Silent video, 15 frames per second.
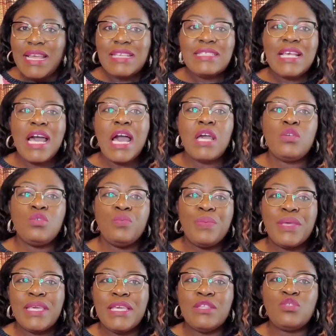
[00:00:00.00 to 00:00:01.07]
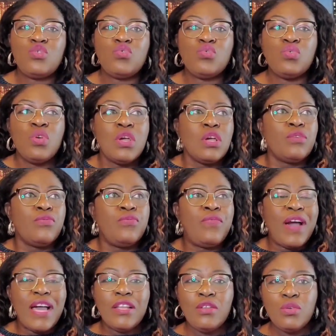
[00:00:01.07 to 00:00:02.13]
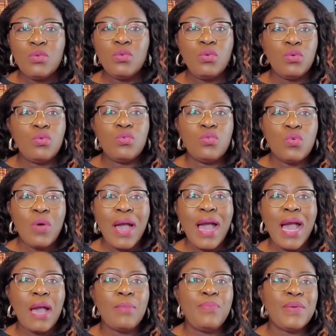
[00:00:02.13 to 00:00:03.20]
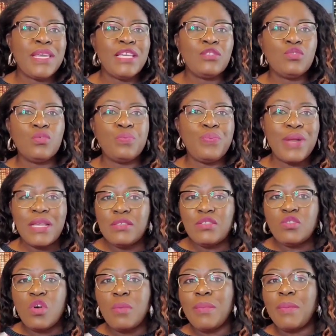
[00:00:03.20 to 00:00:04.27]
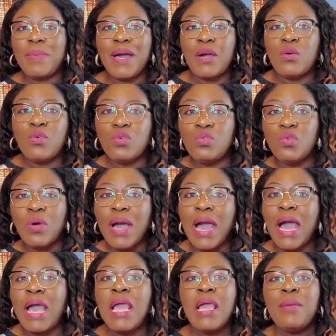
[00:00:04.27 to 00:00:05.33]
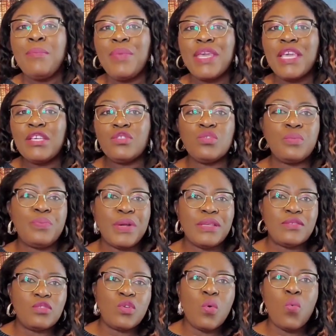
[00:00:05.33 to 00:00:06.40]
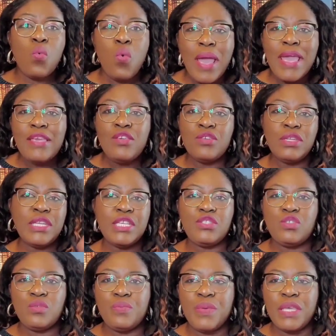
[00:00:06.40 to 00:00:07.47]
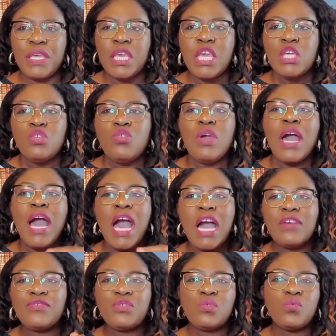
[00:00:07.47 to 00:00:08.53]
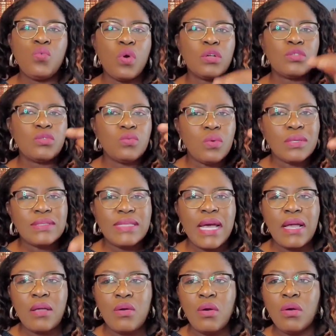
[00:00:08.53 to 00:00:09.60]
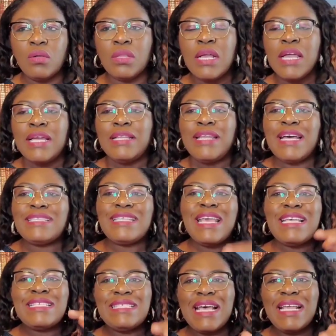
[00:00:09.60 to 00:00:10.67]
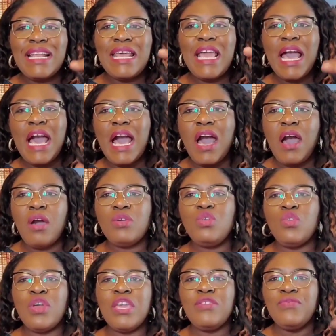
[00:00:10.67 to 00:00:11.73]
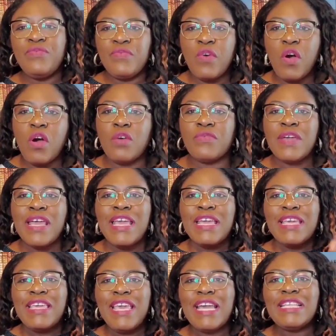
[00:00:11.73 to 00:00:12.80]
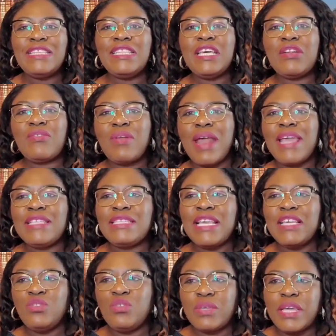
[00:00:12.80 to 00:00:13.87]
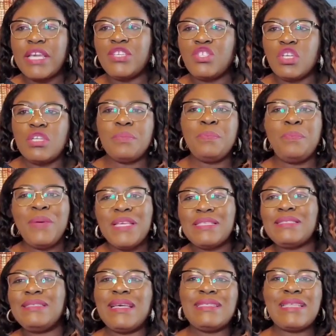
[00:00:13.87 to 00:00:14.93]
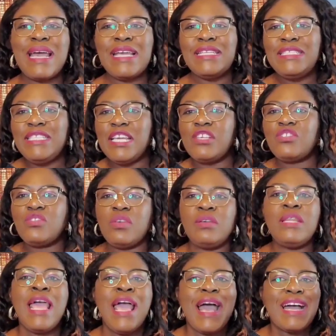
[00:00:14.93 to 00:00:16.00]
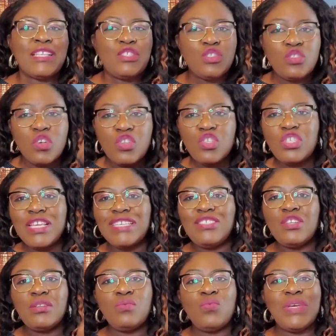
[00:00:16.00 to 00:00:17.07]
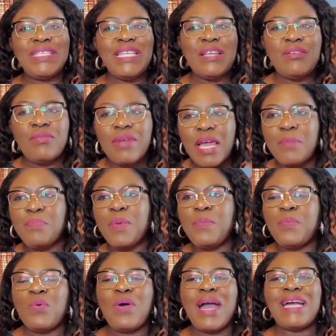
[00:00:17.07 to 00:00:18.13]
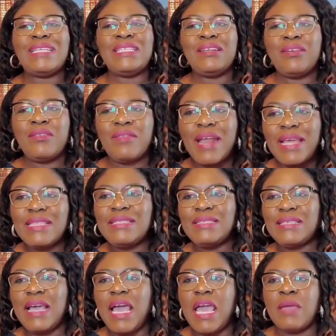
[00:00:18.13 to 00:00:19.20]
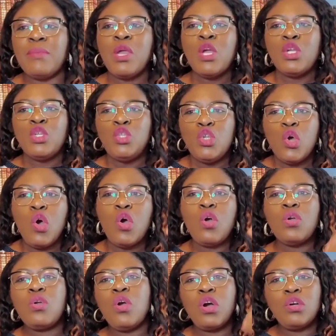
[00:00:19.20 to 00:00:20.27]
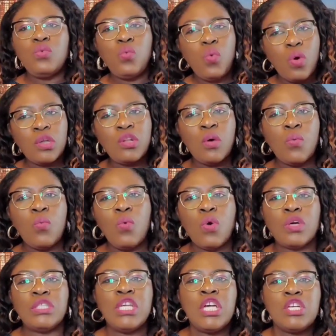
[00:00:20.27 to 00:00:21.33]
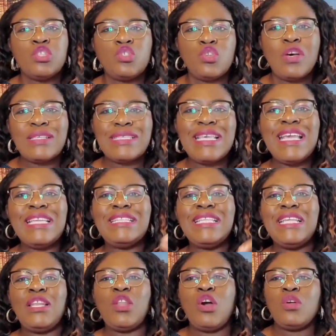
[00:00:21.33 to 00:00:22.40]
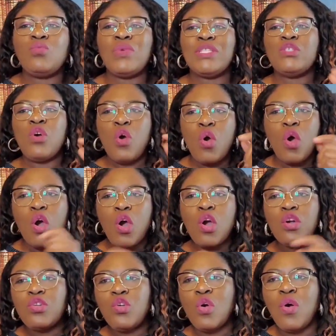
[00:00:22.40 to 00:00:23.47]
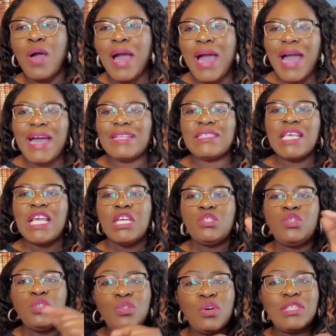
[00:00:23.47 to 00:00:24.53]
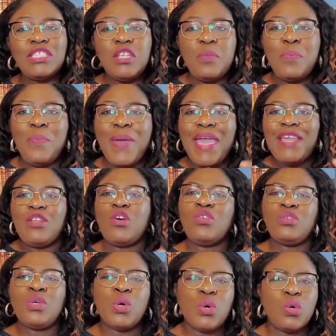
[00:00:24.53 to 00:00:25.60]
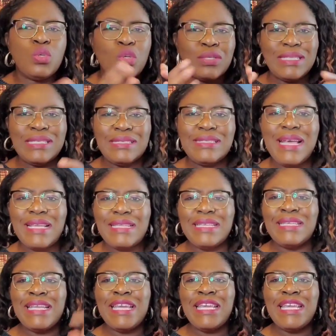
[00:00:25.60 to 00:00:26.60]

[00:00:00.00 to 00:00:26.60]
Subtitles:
That's how you begin to value who you are, begin to brainstorm about who you are, begin to brainstorm where you need to be. You have to work towards that goal. That's exactly how you evolve. Get the right education, business ideation, association with the right people at the right time. Know God one-on-one. Trust in the Lord with all your heart. Do not depend on your own understanding.